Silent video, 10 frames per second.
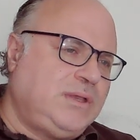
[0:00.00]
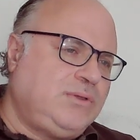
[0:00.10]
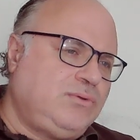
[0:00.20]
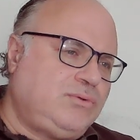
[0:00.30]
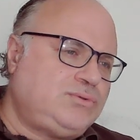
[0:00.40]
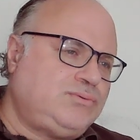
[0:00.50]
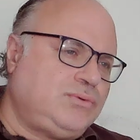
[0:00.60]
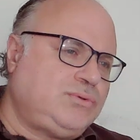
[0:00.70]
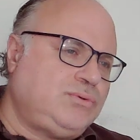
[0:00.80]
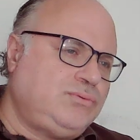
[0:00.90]
Use
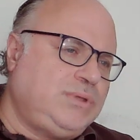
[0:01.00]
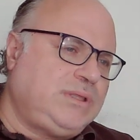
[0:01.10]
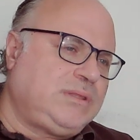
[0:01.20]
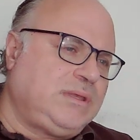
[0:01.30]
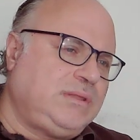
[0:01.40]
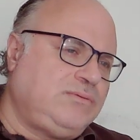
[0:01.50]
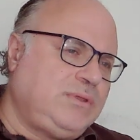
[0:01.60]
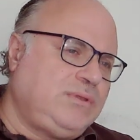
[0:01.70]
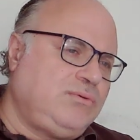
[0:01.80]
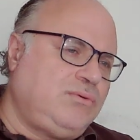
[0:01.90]
what you need, and
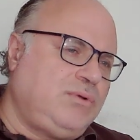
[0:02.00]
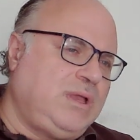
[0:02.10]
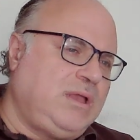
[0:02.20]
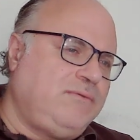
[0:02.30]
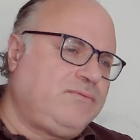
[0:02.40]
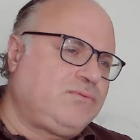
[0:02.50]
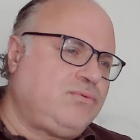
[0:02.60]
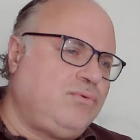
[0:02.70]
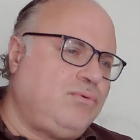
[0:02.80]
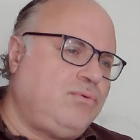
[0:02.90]
when you have
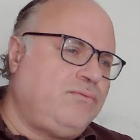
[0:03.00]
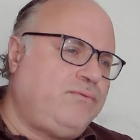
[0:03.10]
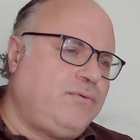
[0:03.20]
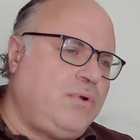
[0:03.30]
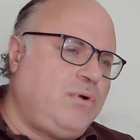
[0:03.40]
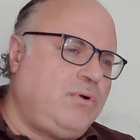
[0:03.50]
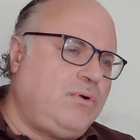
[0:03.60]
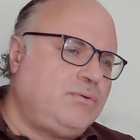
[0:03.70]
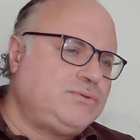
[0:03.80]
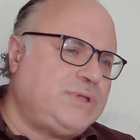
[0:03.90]
to
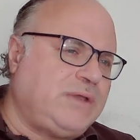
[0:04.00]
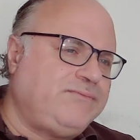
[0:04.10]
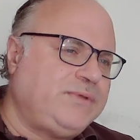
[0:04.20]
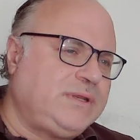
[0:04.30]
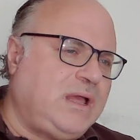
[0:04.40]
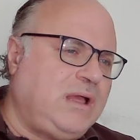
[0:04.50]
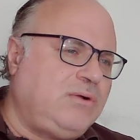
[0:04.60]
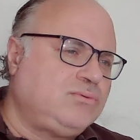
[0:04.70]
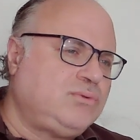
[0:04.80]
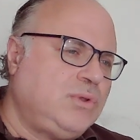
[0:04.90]
throw something
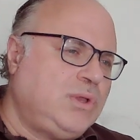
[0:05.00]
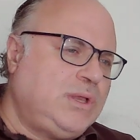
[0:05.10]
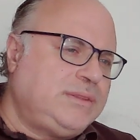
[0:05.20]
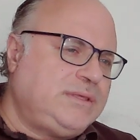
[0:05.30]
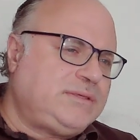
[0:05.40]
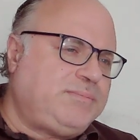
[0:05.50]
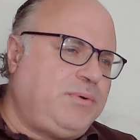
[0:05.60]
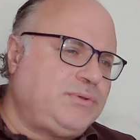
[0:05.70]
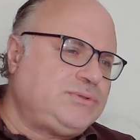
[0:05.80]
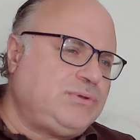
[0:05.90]
out,
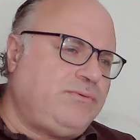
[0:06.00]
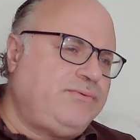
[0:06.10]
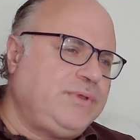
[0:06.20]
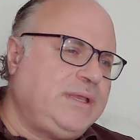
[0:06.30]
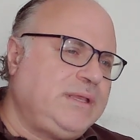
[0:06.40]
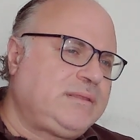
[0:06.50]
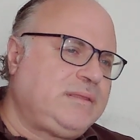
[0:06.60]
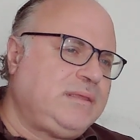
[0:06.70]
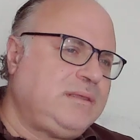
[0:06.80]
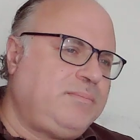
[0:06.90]
dispose of it
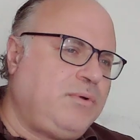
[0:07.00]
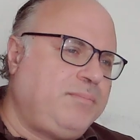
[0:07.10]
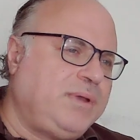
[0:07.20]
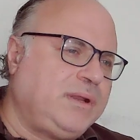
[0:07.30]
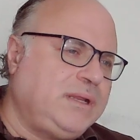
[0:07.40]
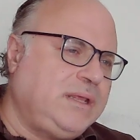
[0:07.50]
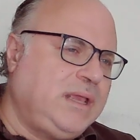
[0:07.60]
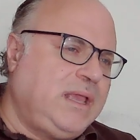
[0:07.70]
properly.